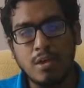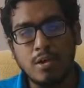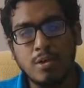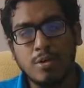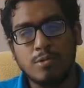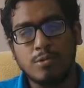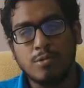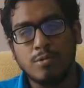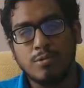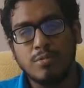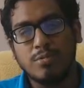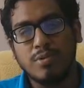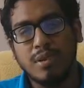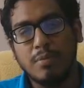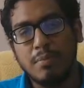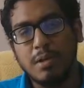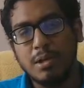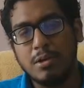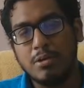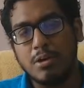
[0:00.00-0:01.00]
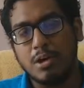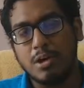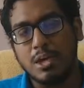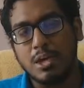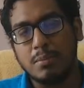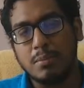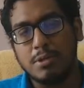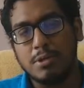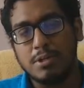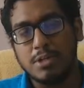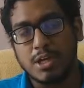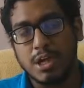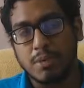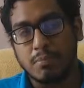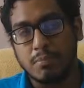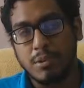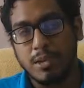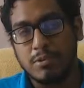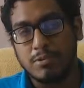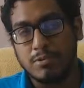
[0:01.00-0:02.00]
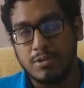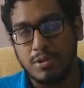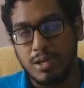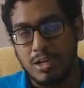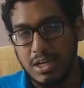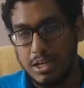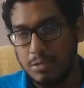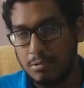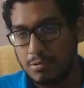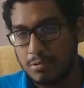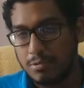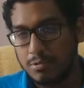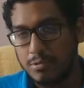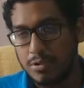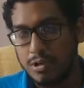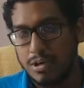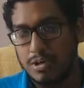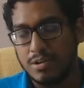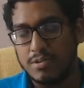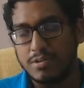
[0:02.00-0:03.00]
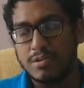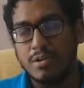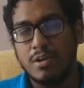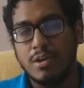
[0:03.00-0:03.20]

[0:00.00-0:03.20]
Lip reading: So we have been talking about checkmates on d2 squares.